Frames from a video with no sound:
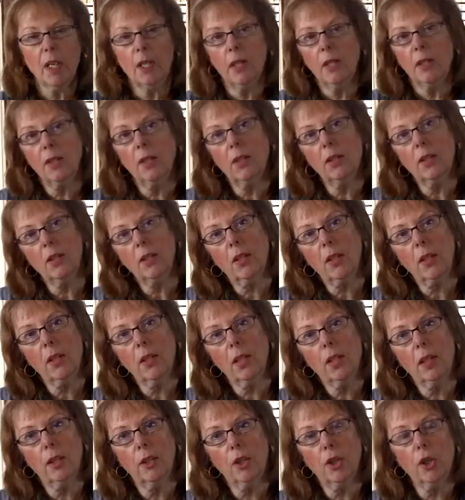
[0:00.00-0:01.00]
This is
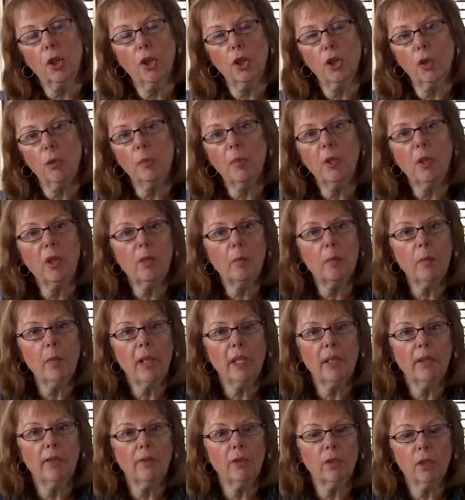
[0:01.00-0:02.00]
a term that you
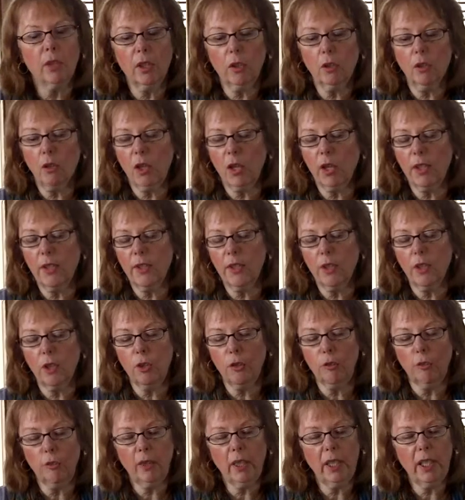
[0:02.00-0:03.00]
might have run across in
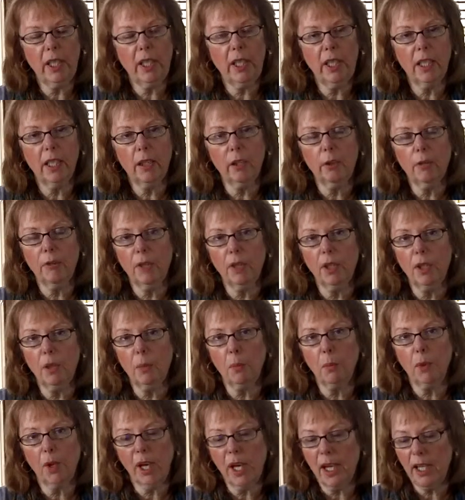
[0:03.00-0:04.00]
your reading or in your
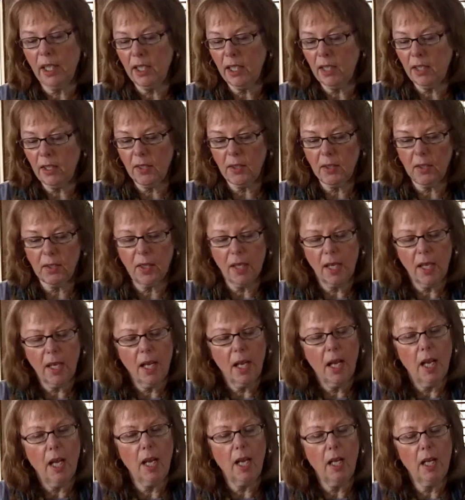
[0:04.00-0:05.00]
practice.
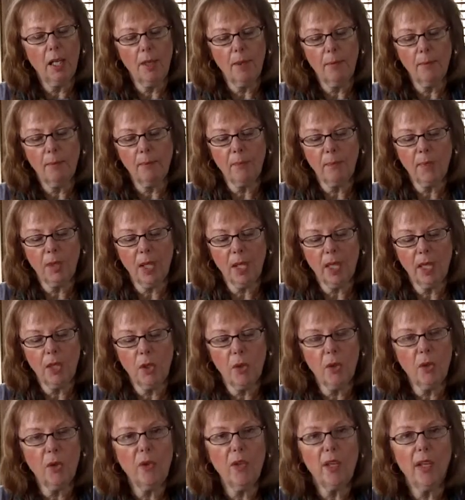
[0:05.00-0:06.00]
I
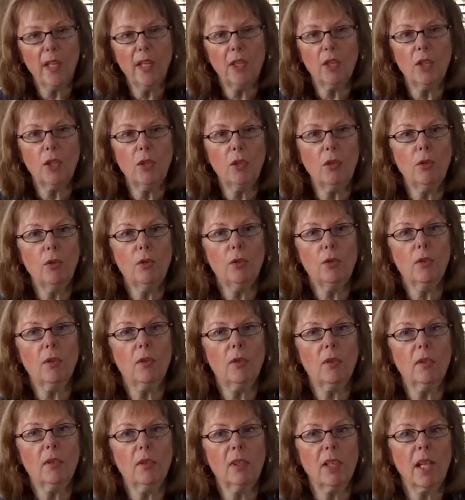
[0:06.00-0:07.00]
do think it's
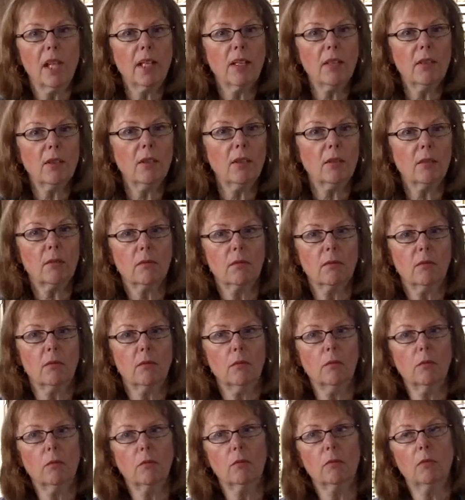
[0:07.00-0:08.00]
used less
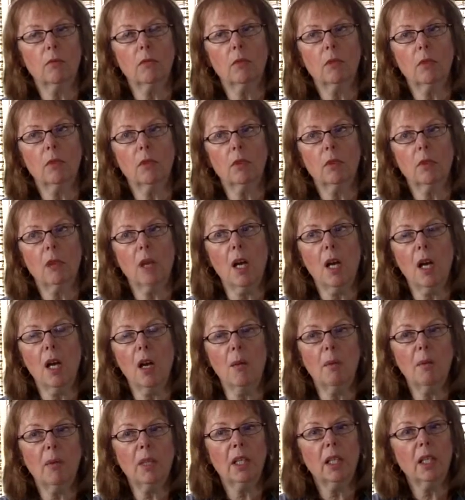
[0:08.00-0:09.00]

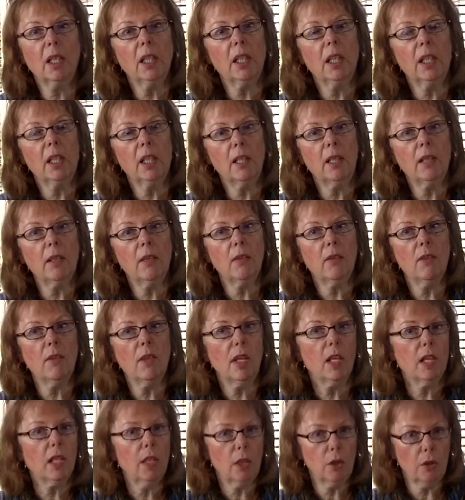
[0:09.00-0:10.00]
commonly
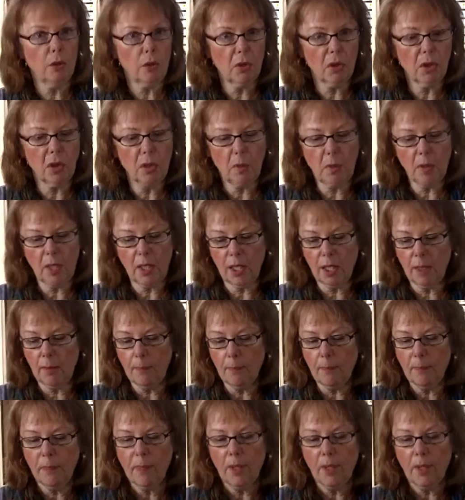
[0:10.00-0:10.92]
than it used to be.